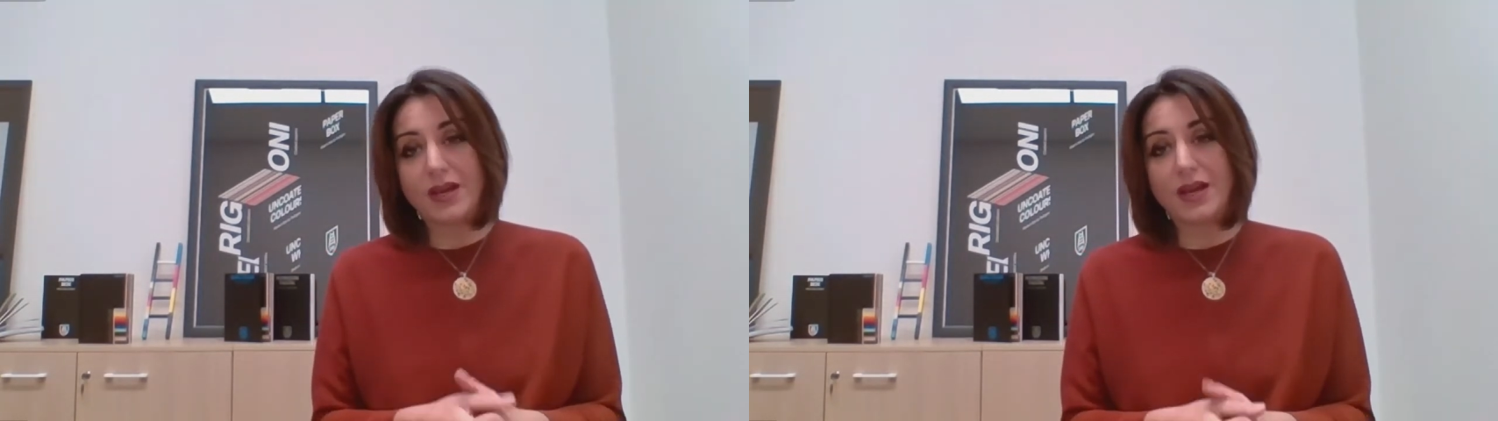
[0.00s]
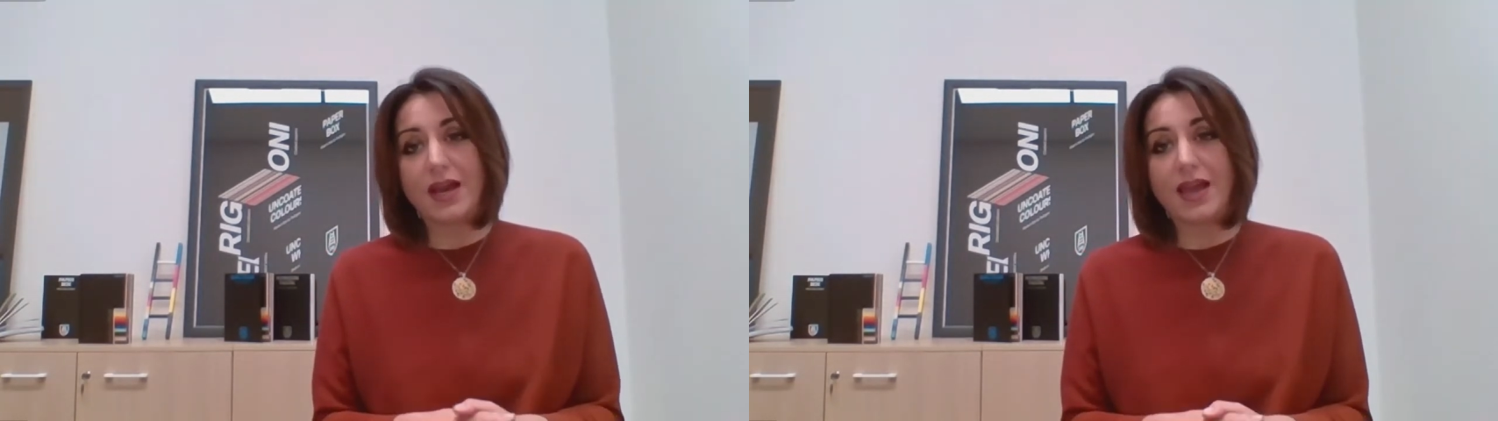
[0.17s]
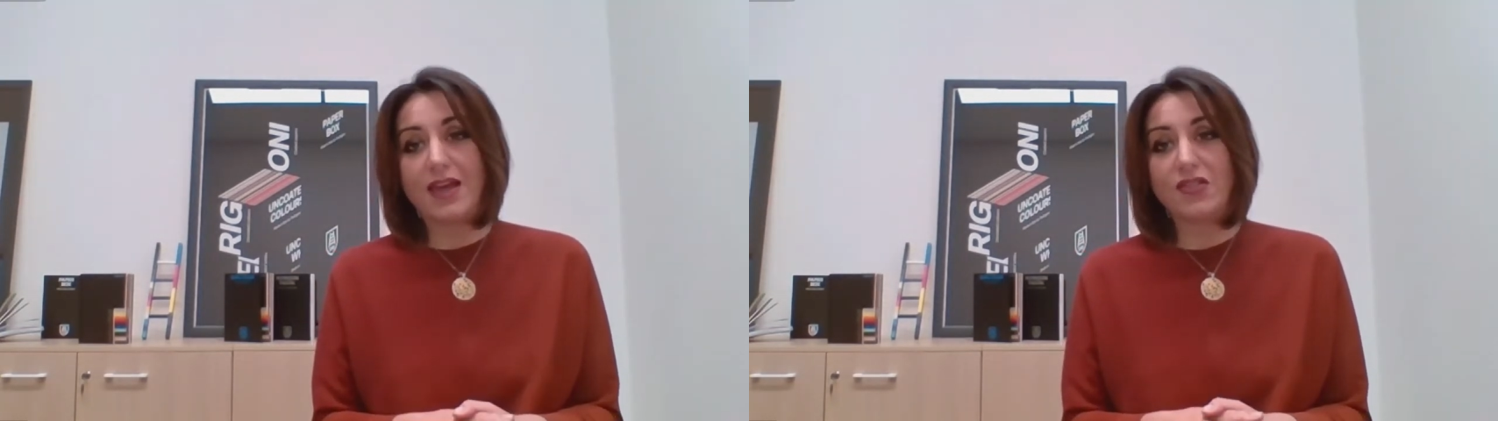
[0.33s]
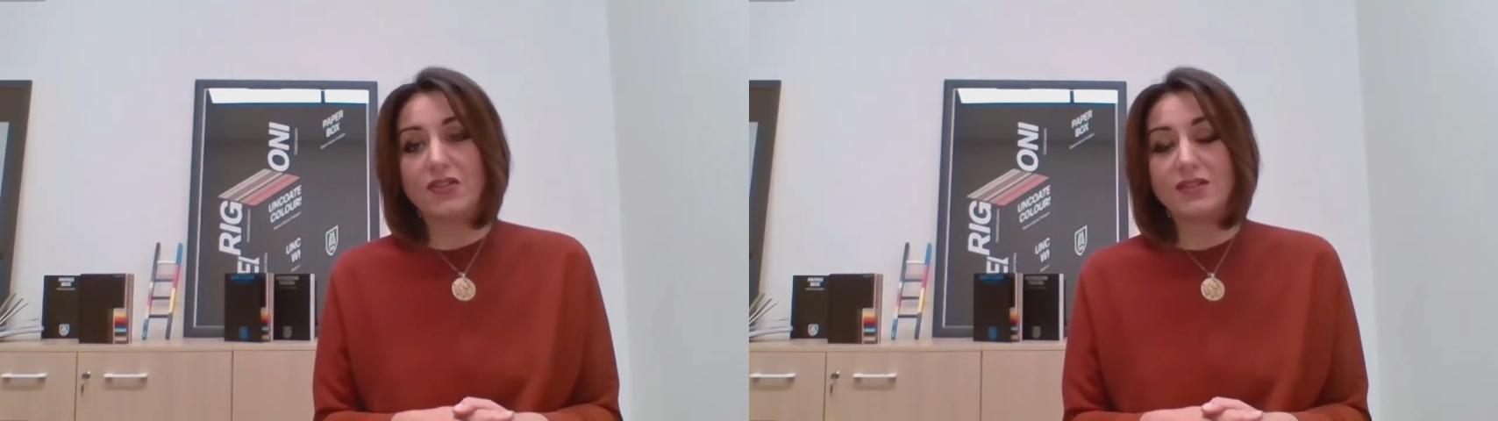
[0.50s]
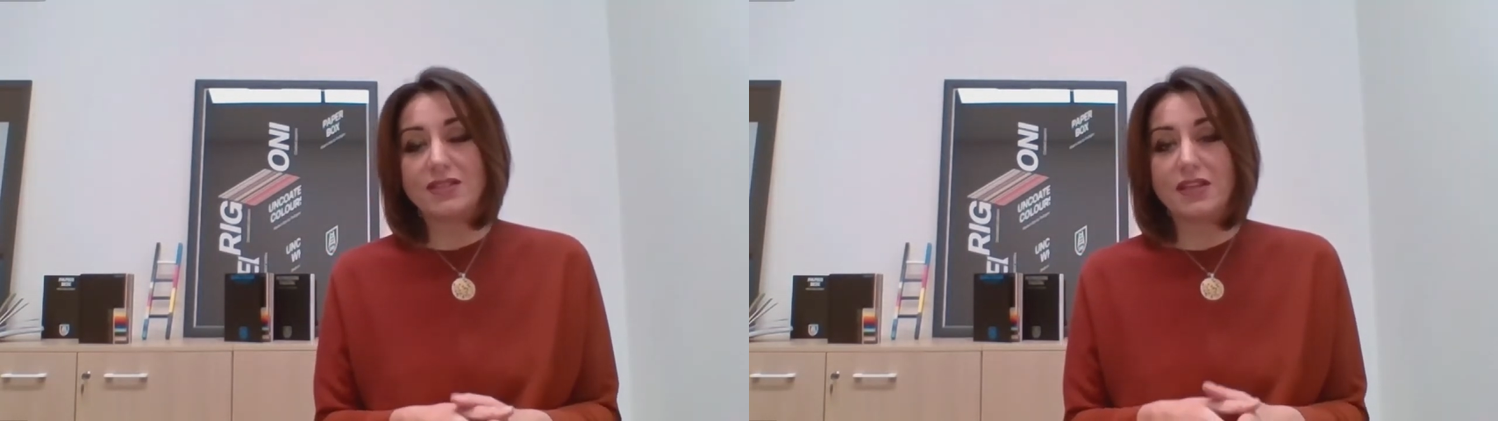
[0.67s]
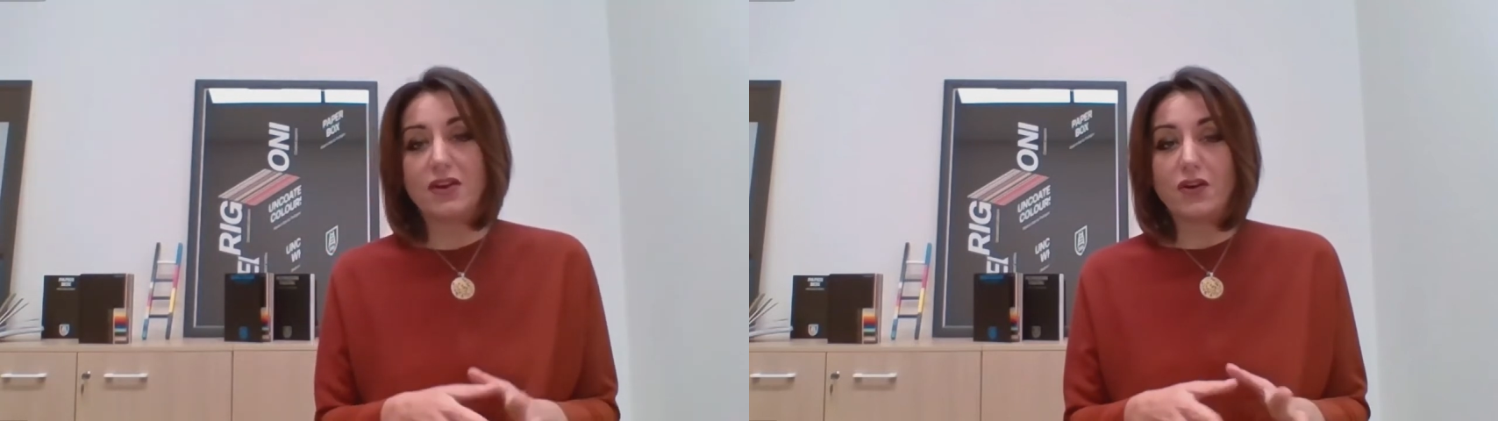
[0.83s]
And
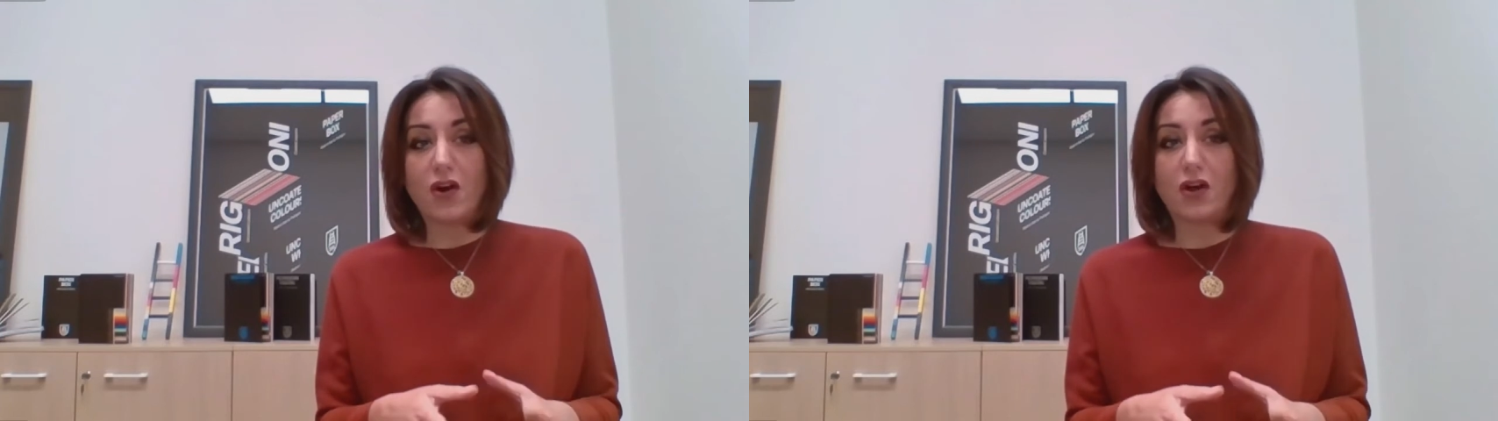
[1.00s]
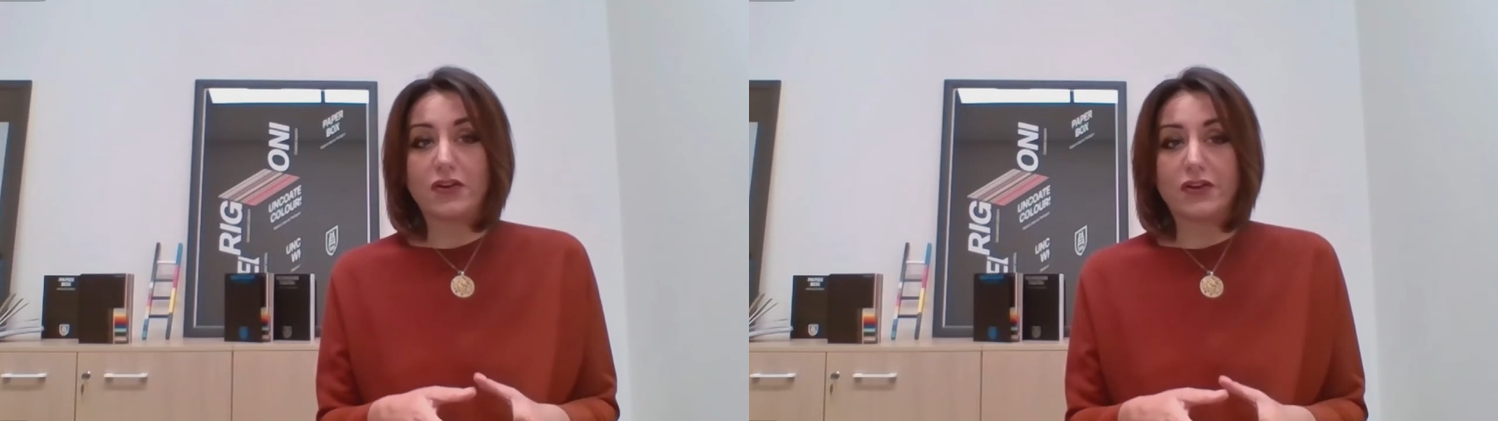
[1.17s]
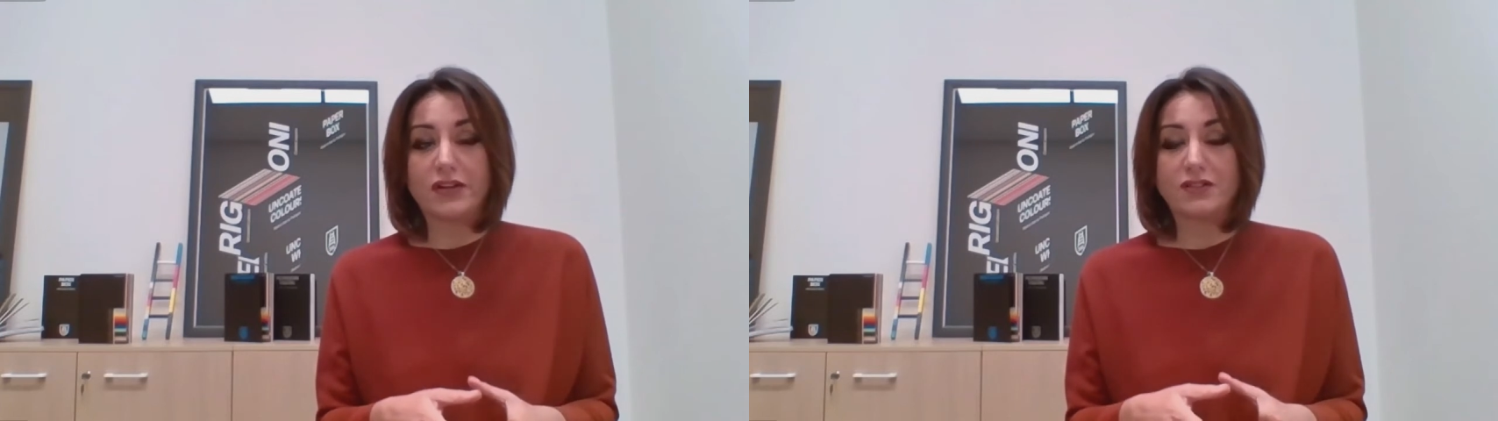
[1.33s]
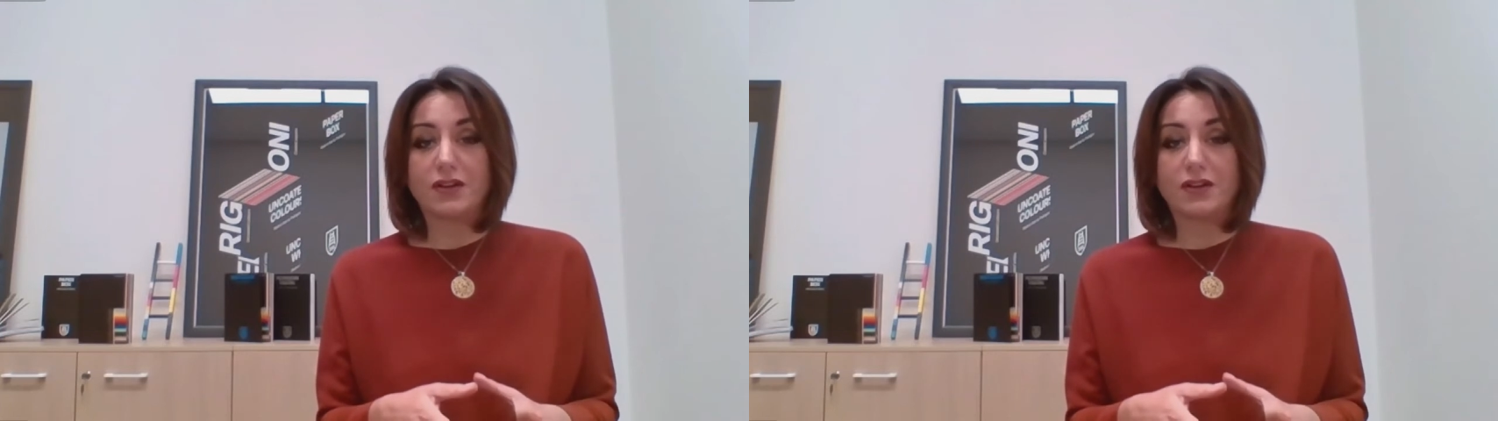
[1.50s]
Sirio Color is